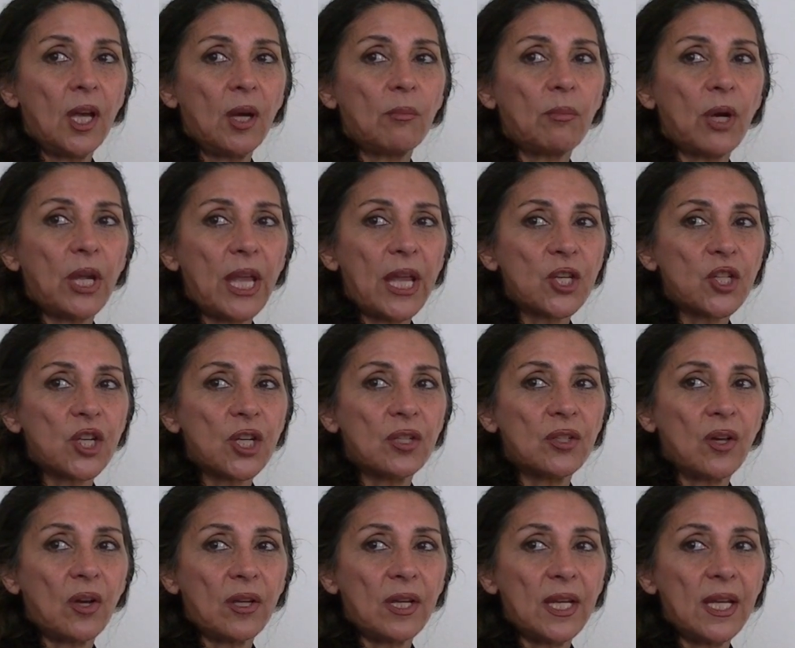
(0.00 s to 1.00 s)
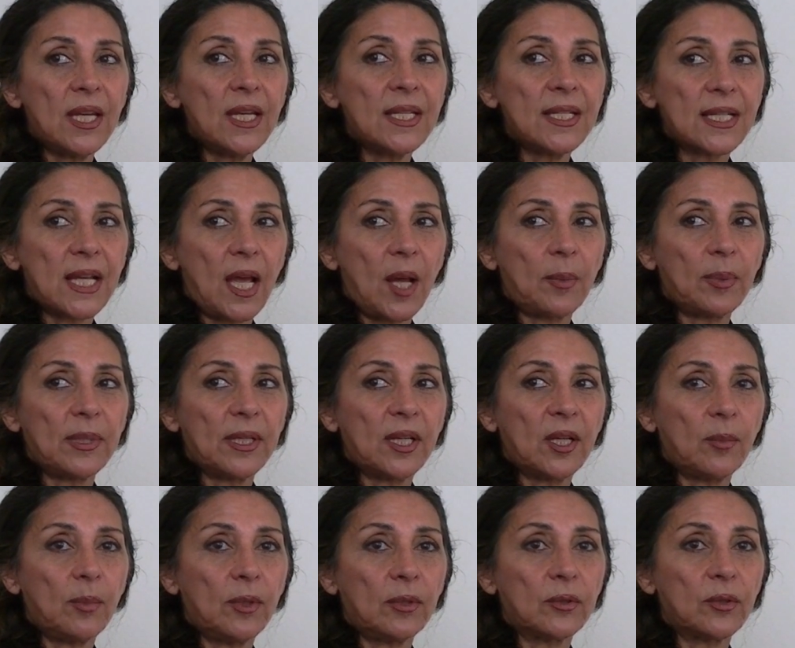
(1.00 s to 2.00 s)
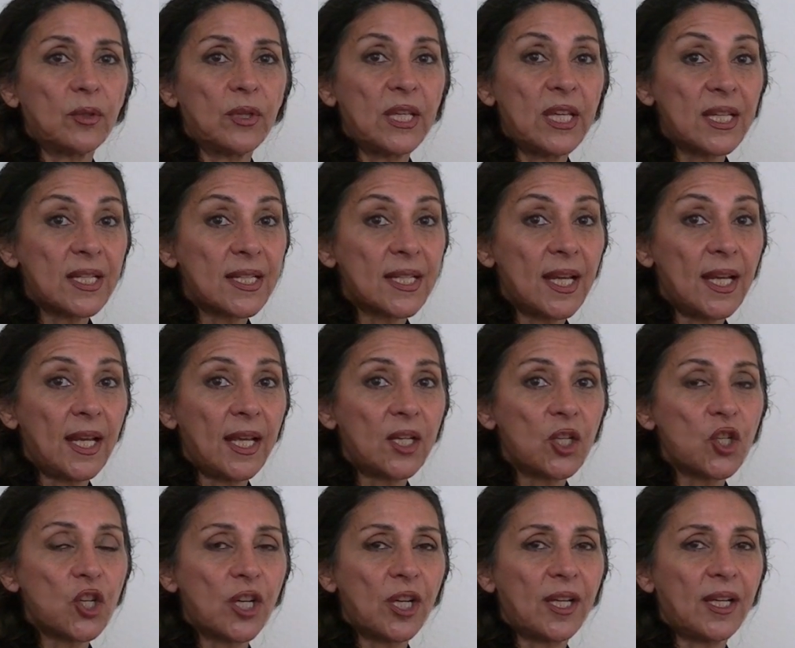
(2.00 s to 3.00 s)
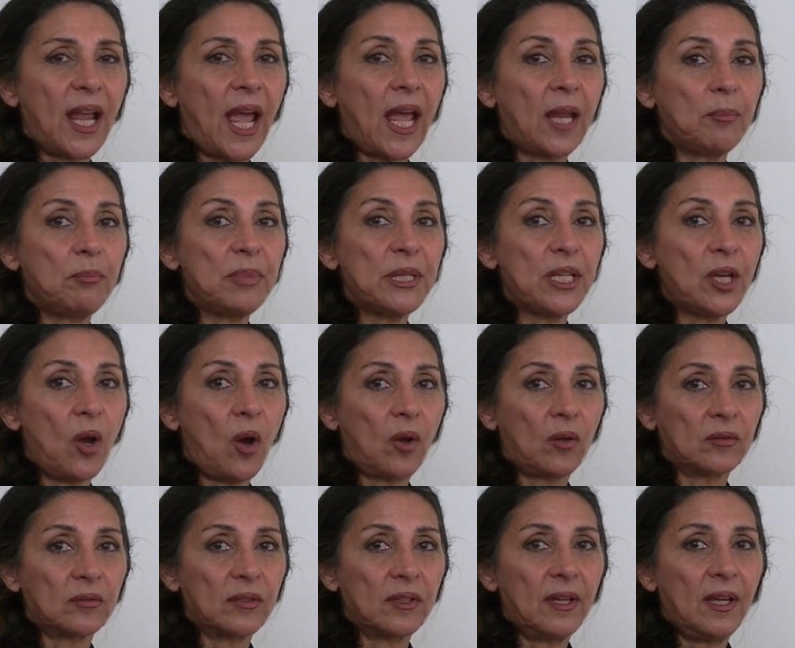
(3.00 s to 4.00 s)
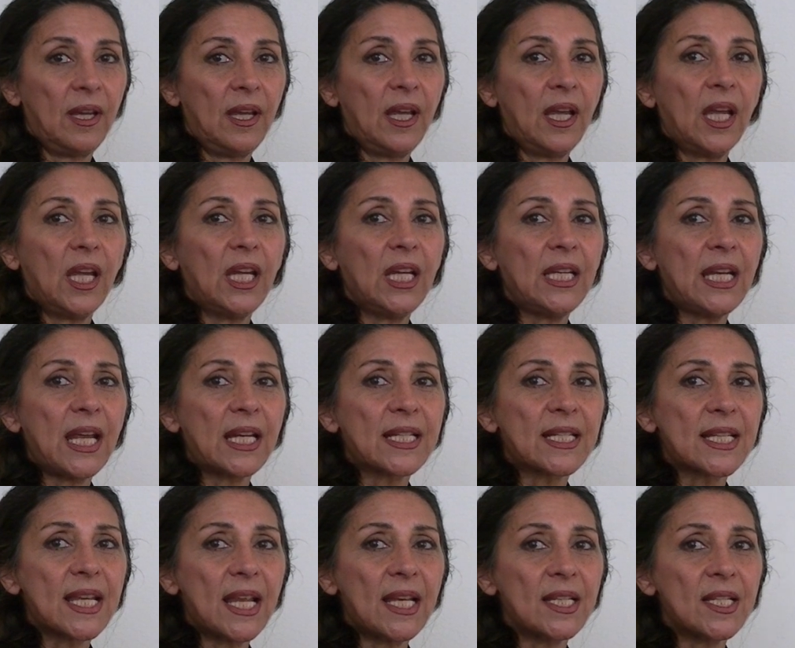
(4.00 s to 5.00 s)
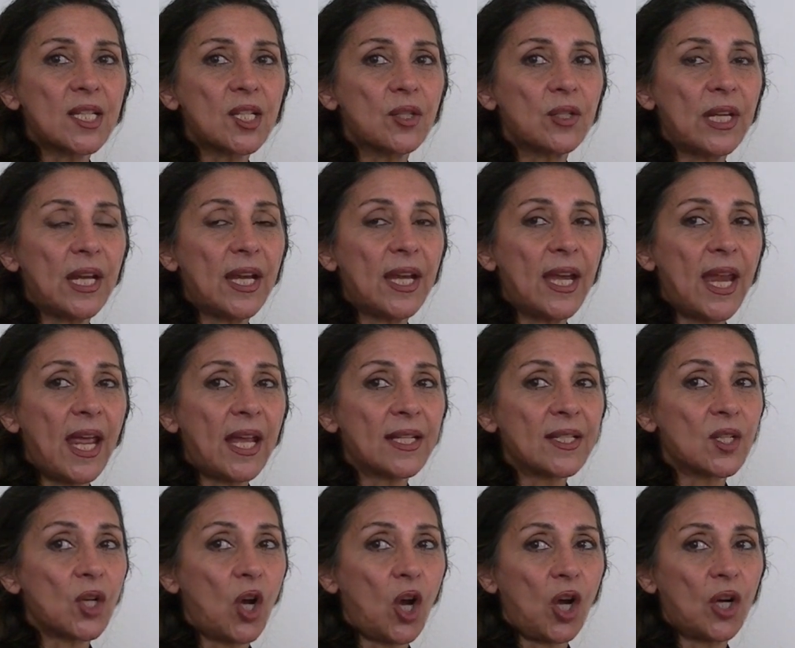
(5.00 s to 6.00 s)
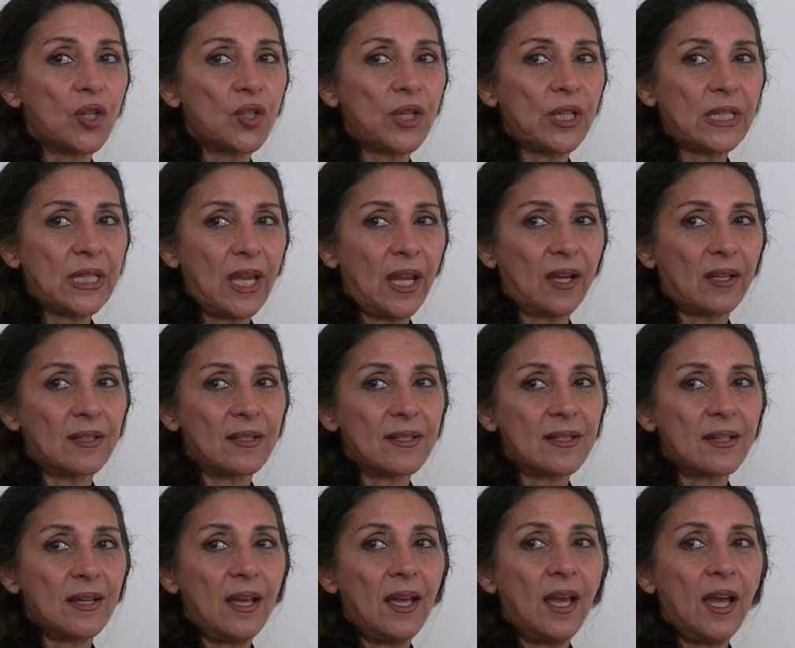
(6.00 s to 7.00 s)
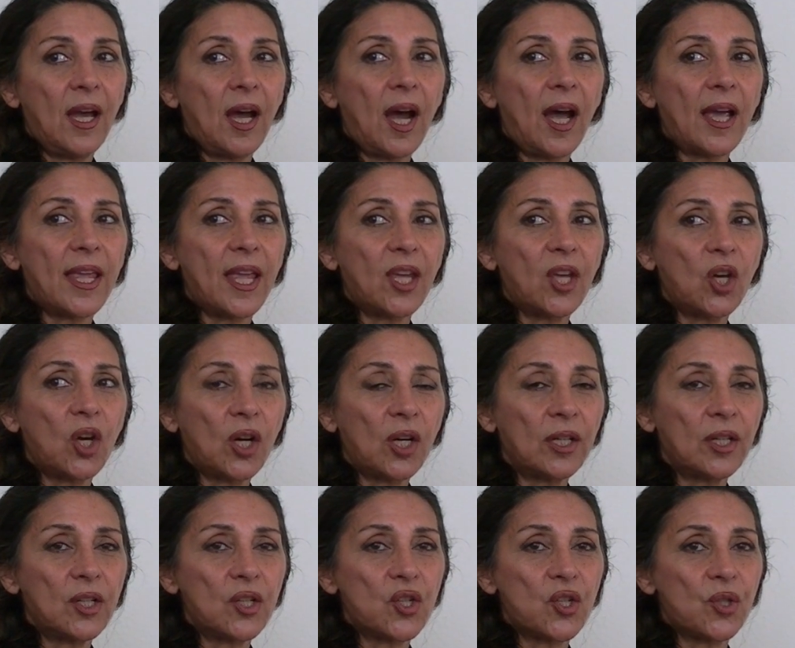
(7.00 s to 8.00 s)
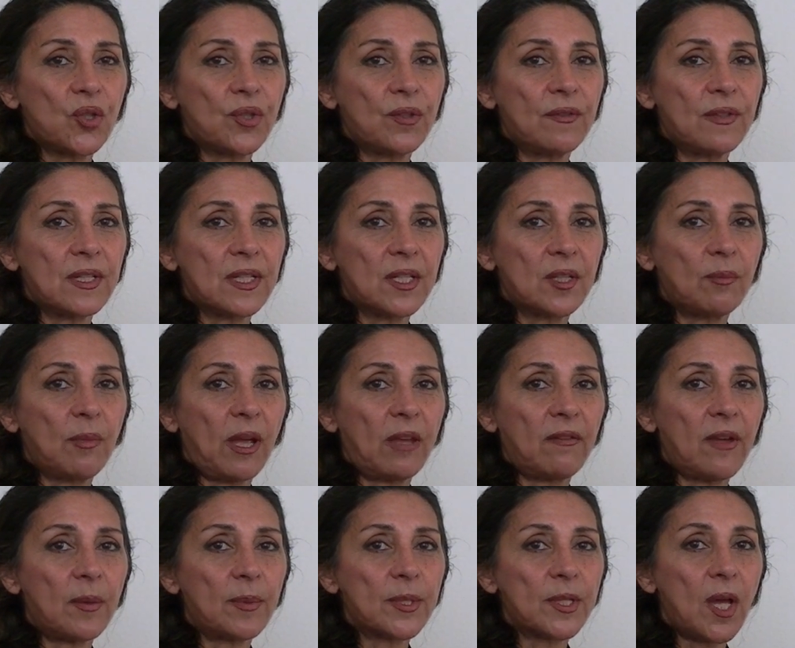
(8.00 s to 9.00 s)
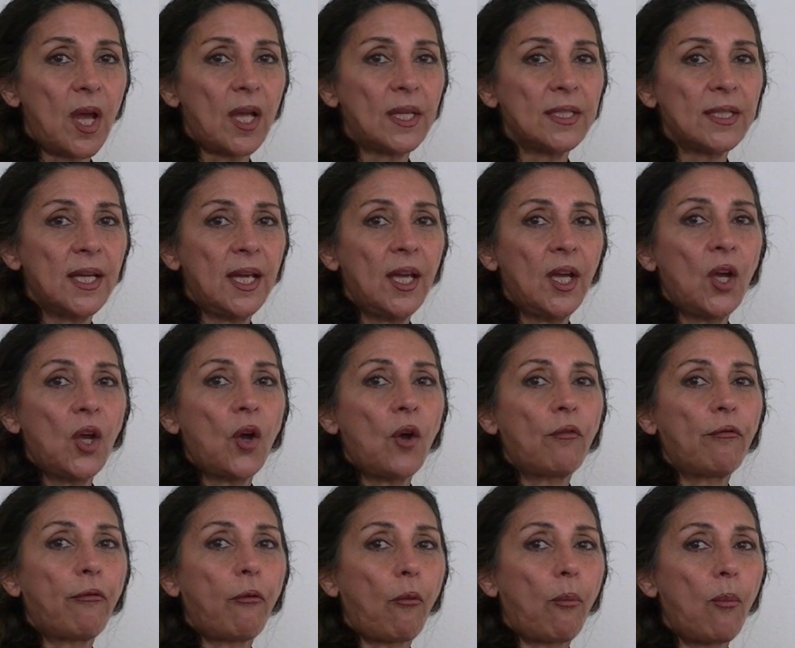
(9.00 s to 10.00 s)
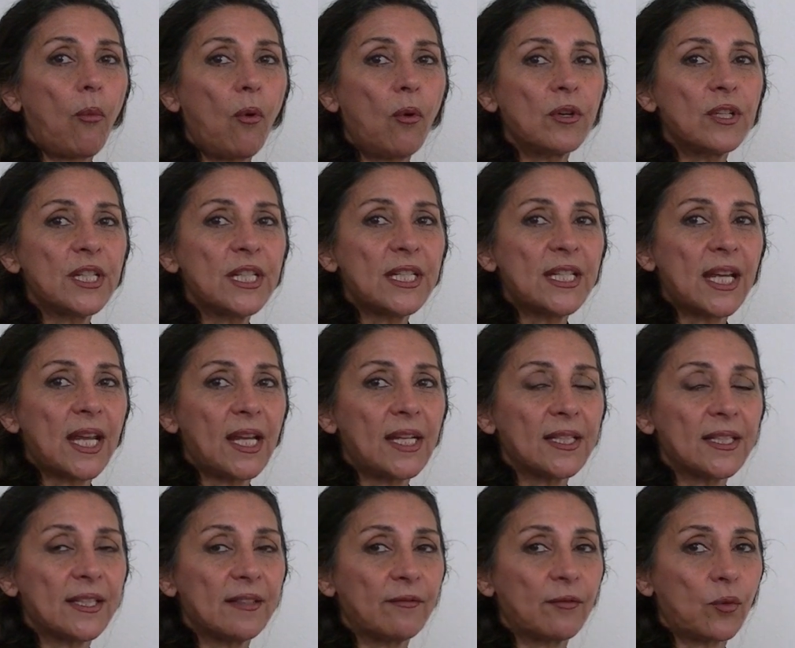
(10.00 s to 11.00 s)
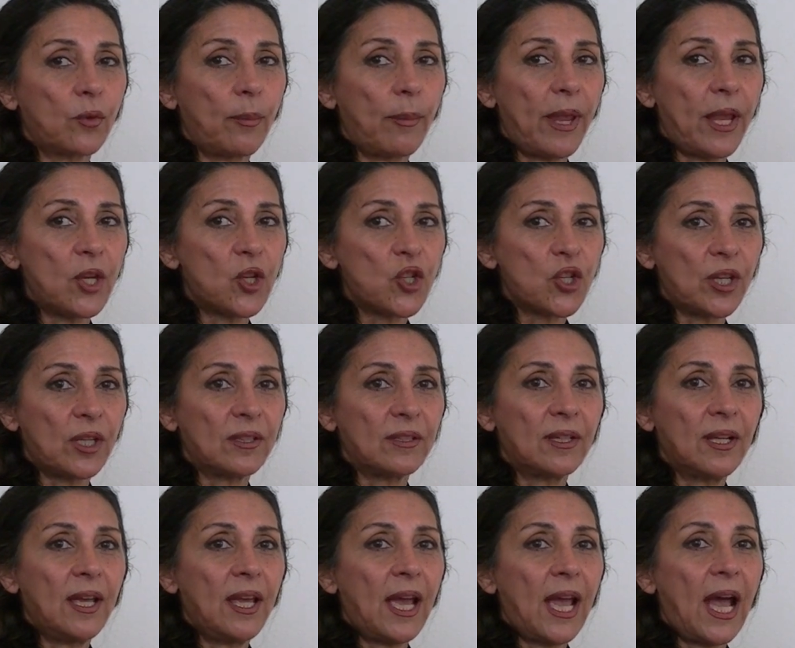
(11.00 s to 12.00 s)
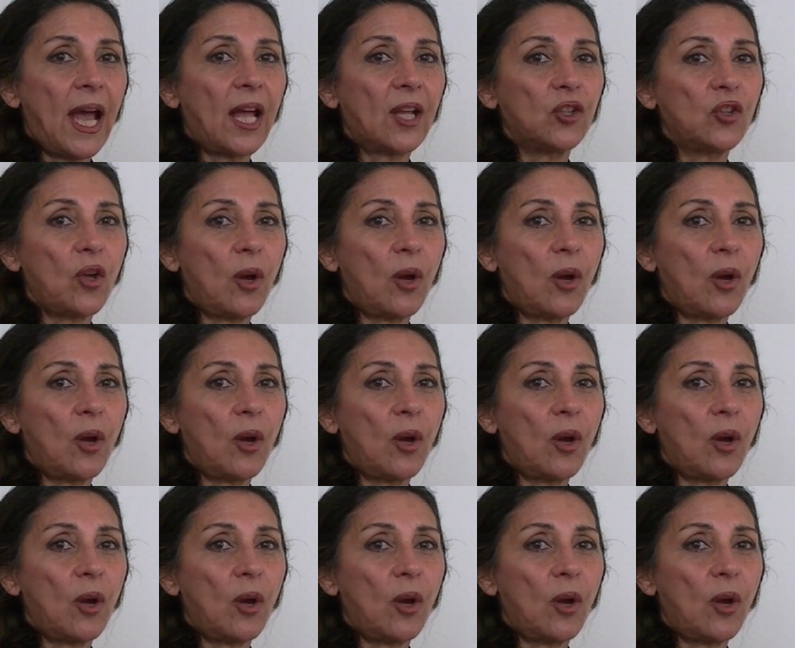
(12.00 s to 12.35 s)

My agenda is applicable to this election and beyond. It extends to the next 100 years. I encourage you to visit my website for more detailed information at